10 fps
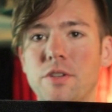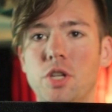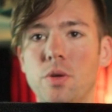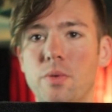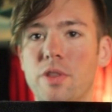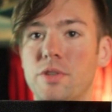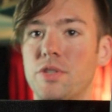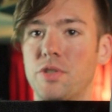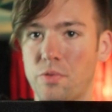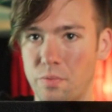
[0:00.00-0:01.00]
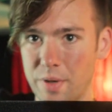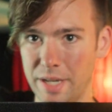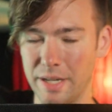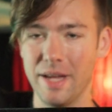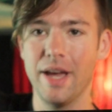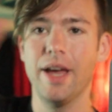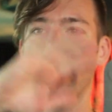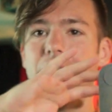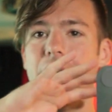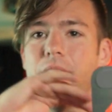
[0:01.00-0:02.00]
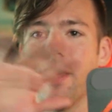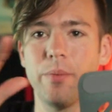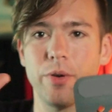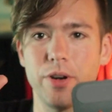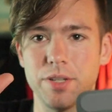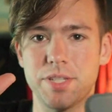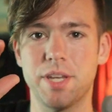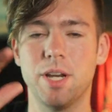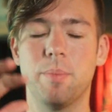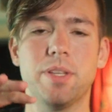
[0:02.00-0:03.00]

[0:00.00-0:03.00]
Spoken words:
to the screen, and then we're all set up.